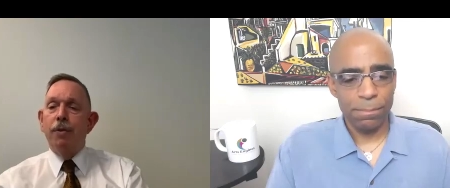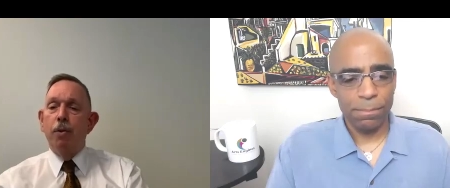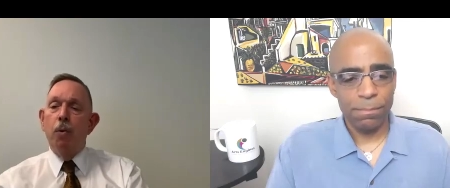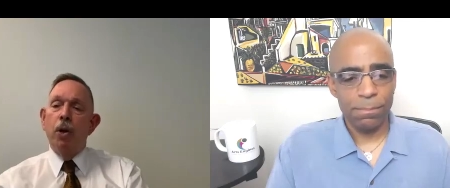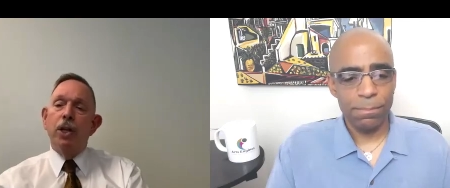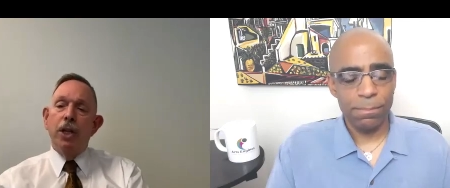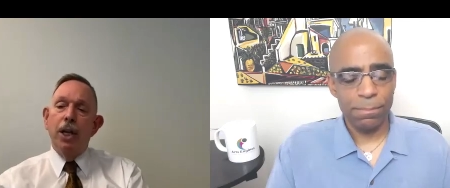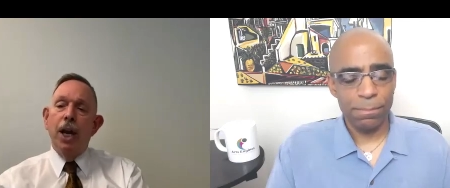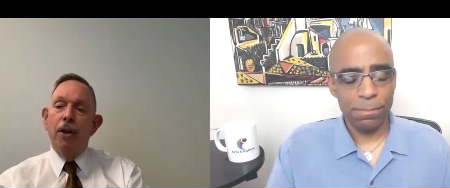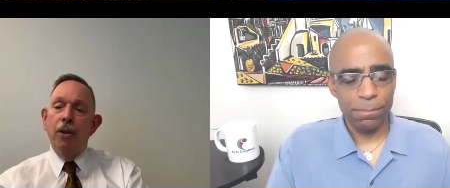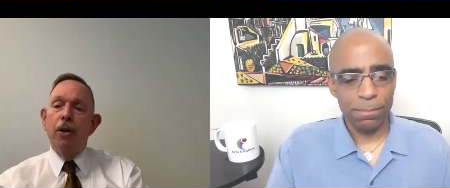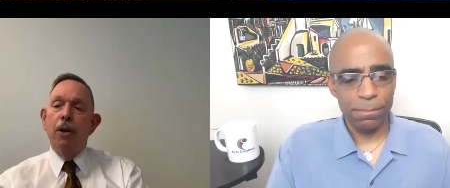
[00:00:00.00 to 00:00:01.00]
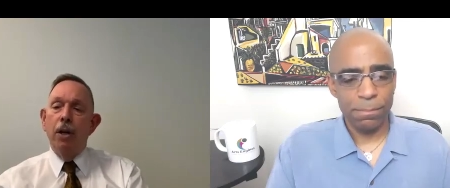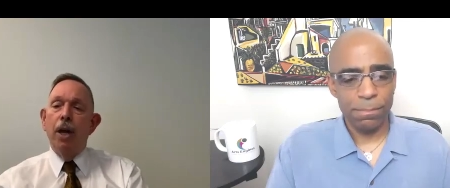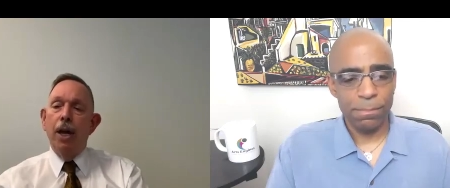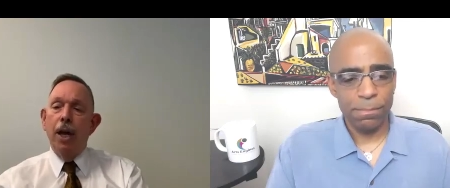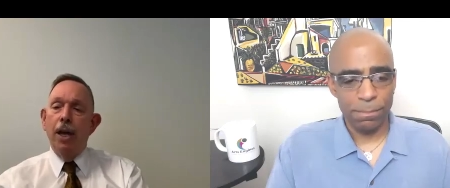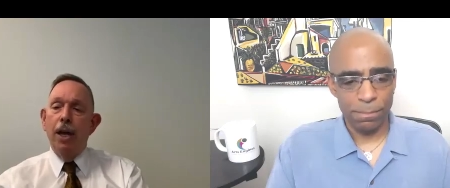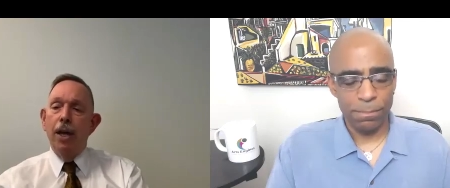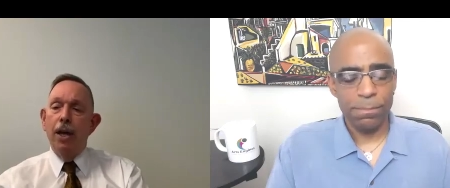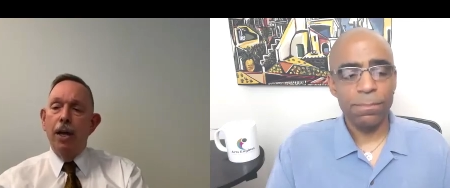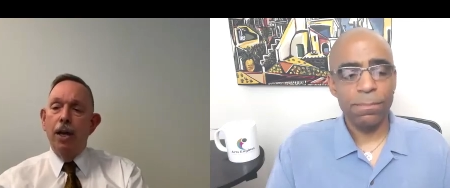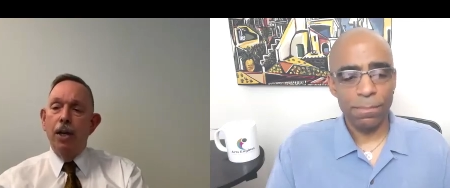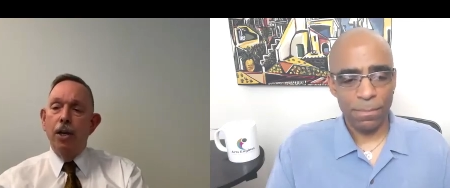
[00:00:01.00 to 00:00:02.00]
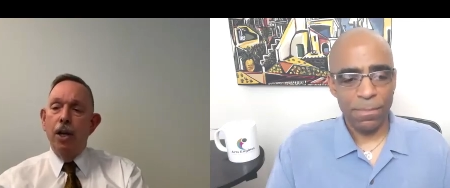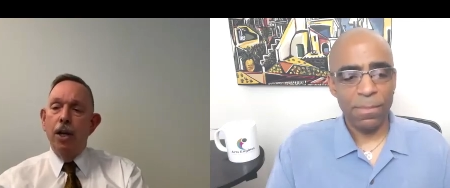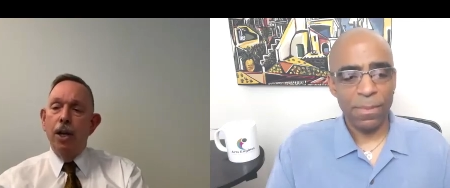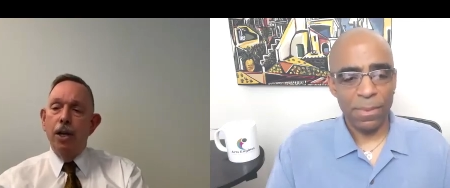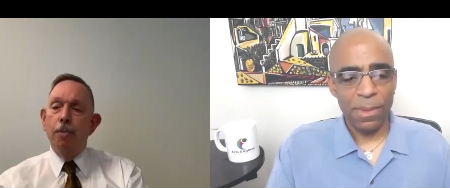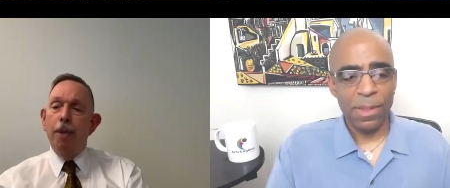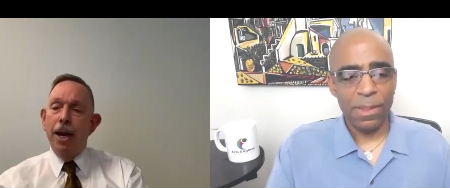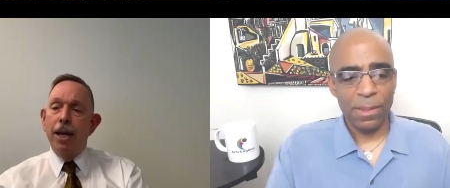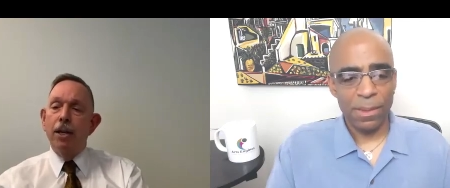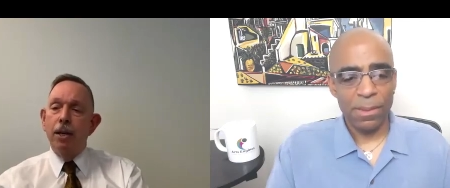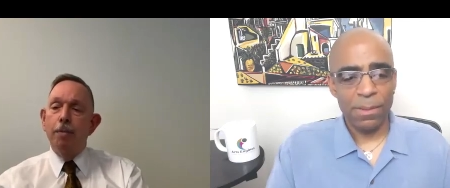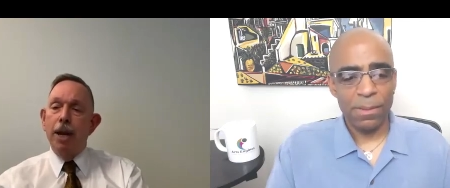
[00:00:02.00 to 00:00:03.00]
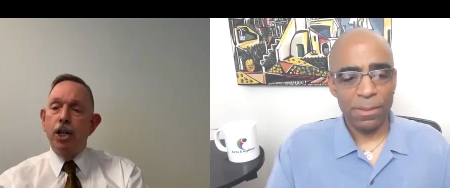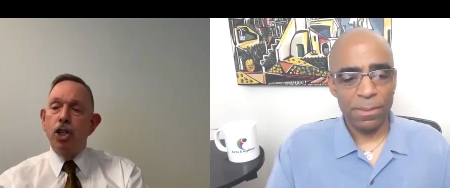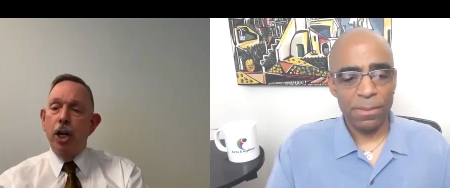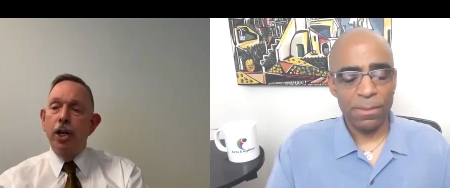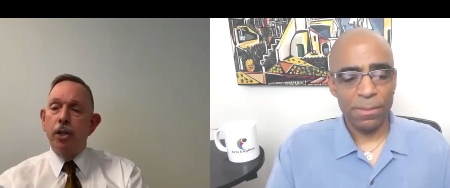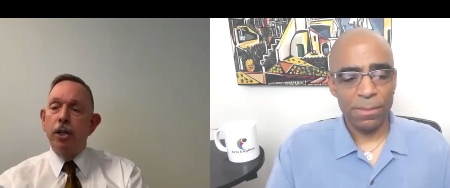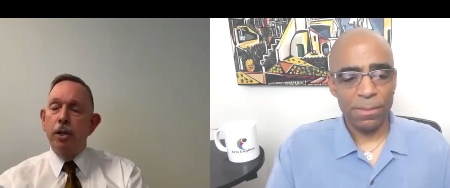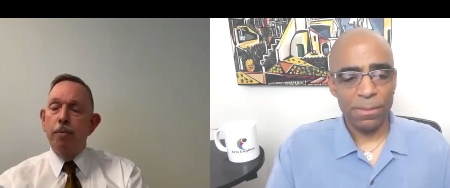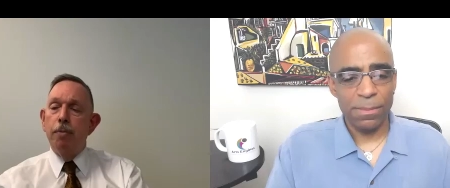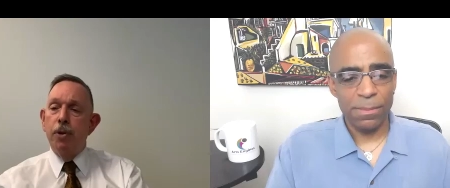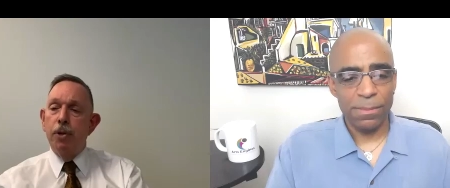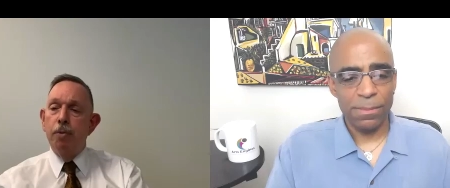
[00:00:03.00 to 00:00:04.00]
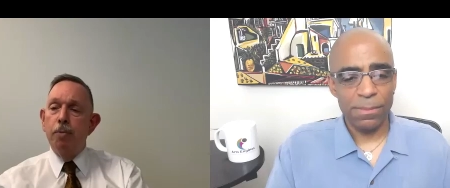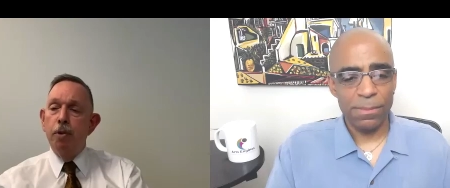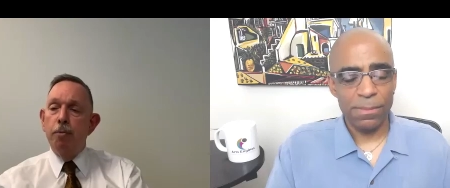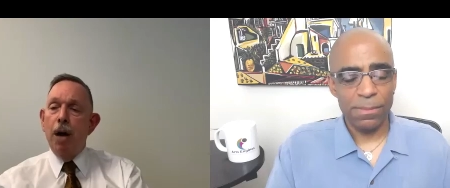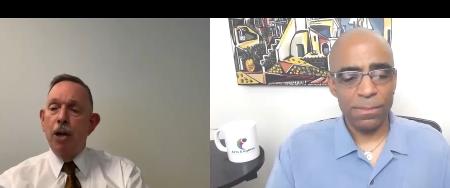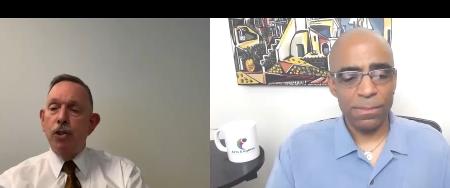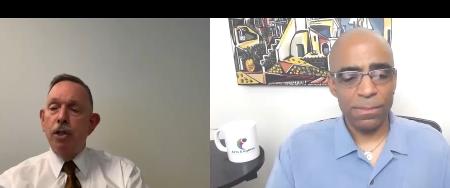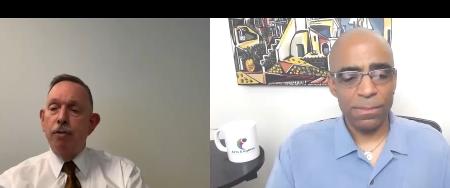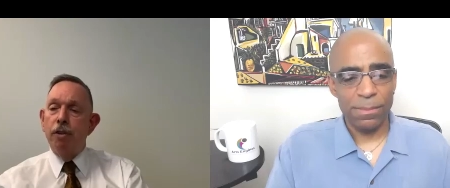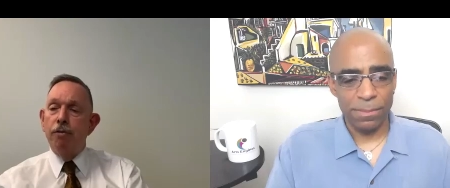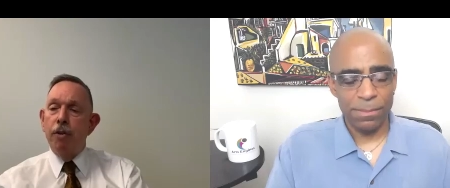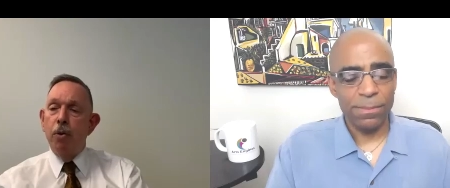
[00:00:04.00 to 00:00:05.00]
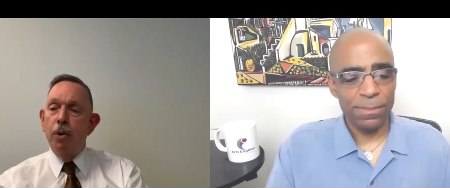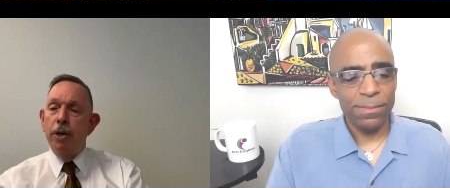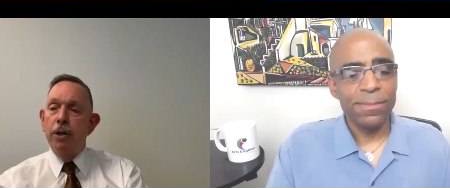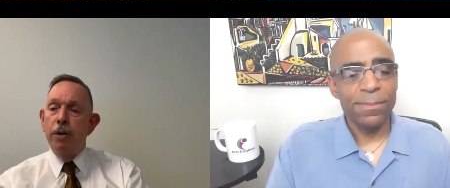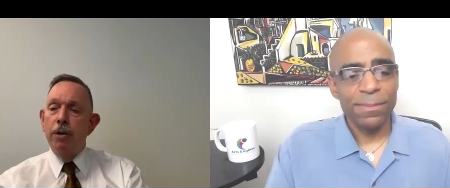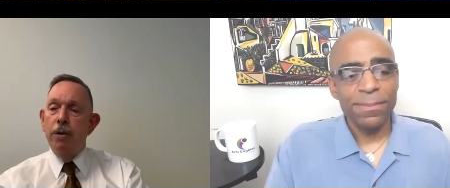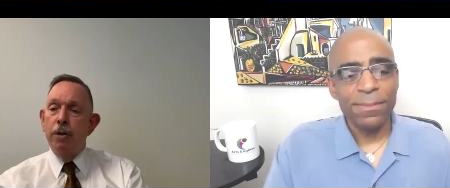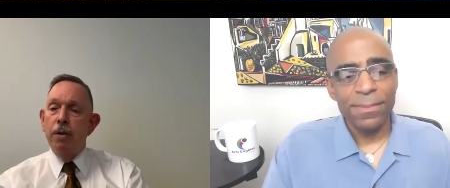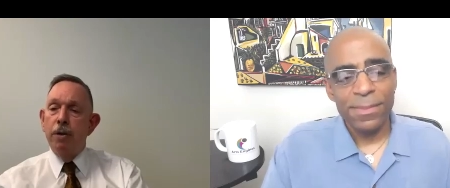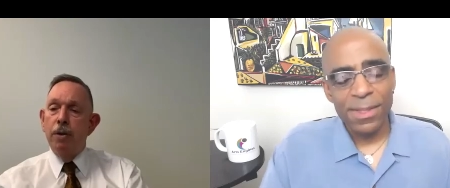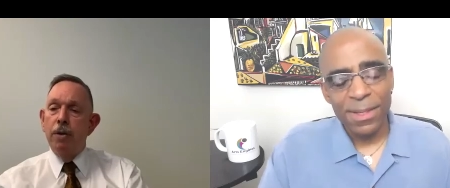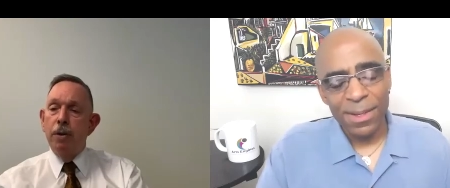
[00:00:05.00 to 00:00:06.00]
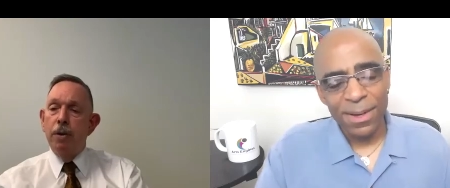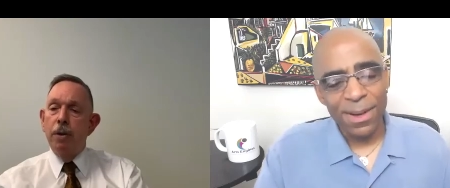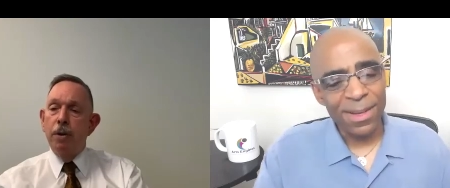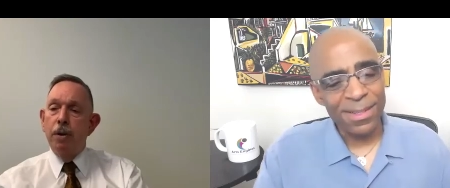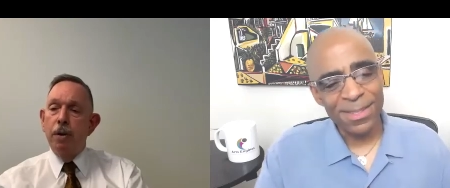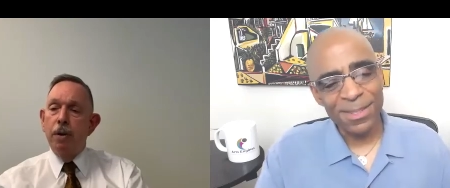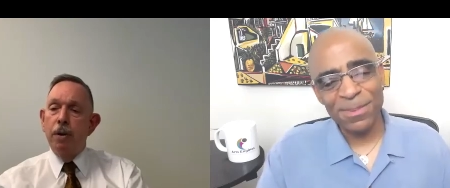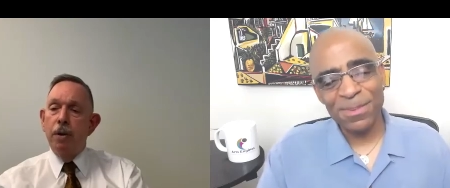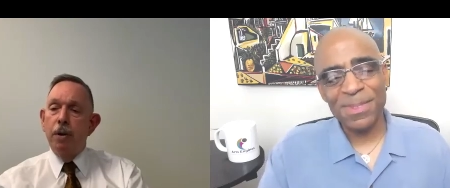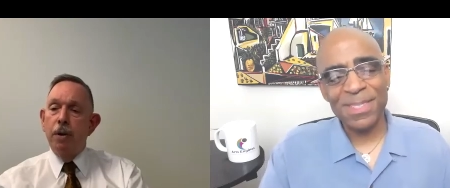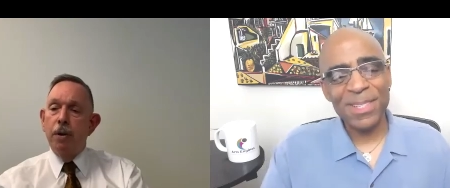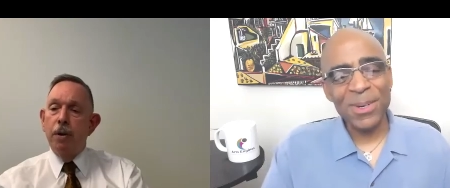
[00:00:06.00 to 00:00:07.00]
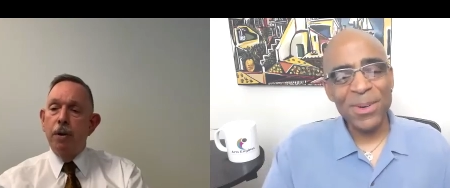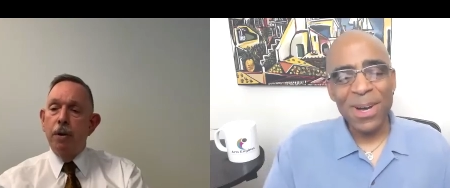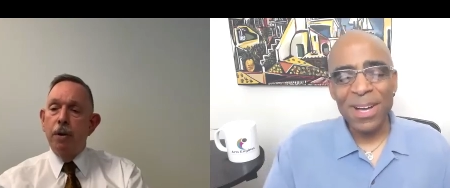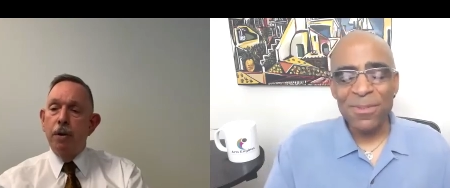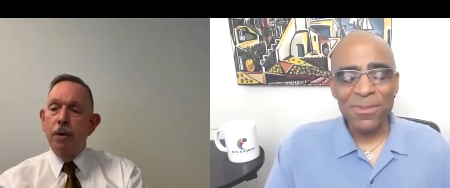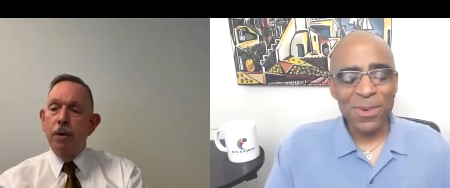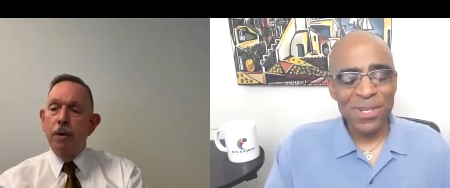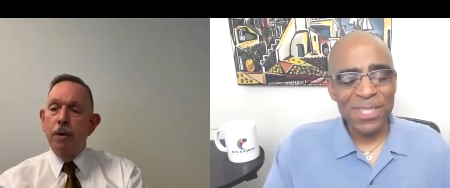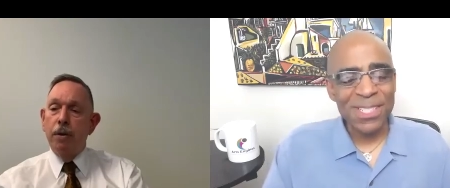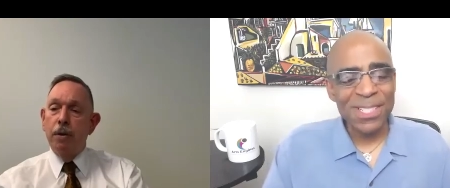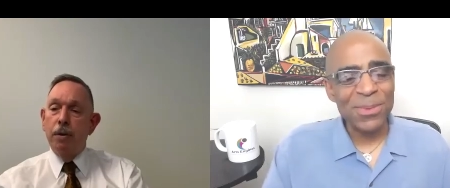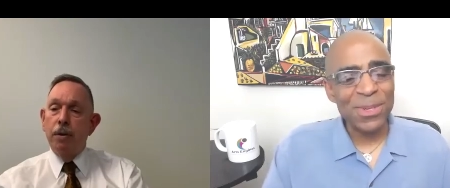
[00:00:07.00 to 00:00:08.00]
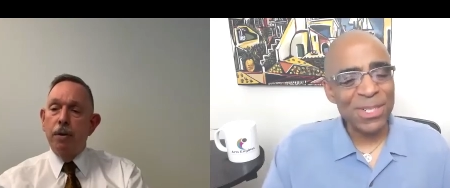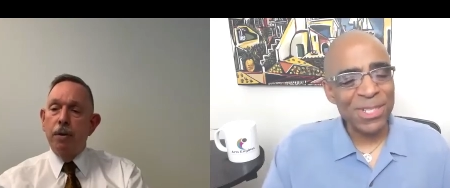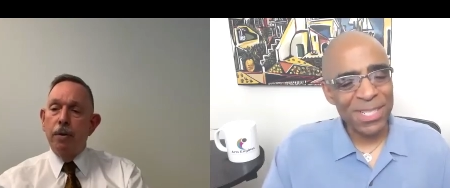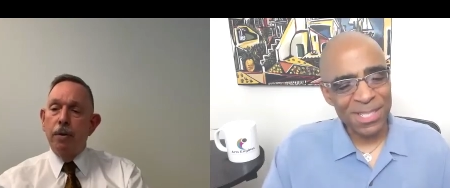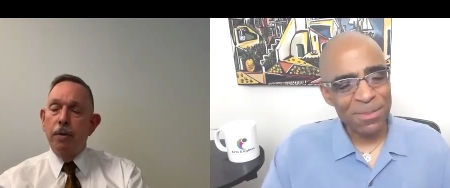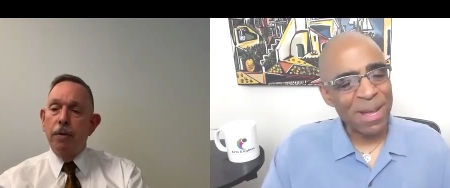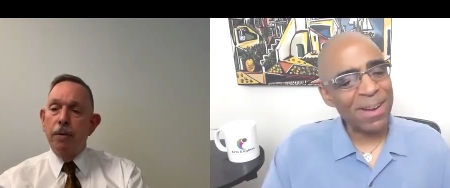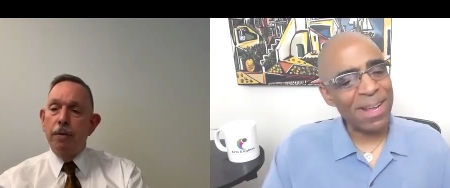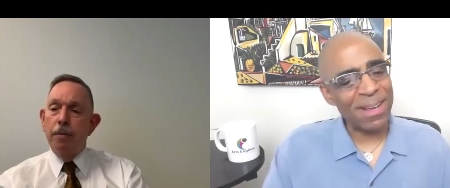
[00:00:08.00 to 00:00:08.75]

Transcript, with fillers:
Speaker 1: work together to make to make change and to, to move positively forward
Speaker 2: Awesome. So unfortunately, we're just about out